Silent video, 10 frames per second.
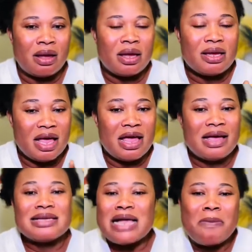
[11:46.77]
Yeah,
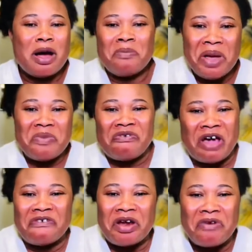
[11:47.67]
it's about maybe
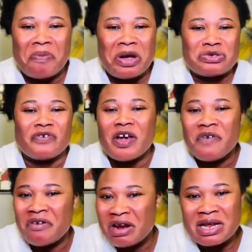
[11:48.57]
£500 or
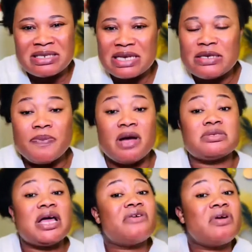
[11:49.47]
£530.
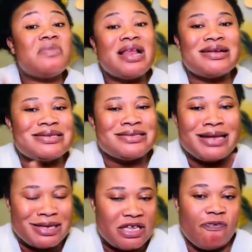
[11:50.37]
100 million is
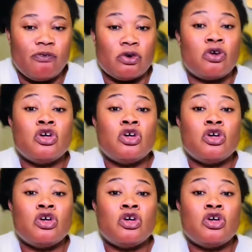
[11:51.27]
nothing for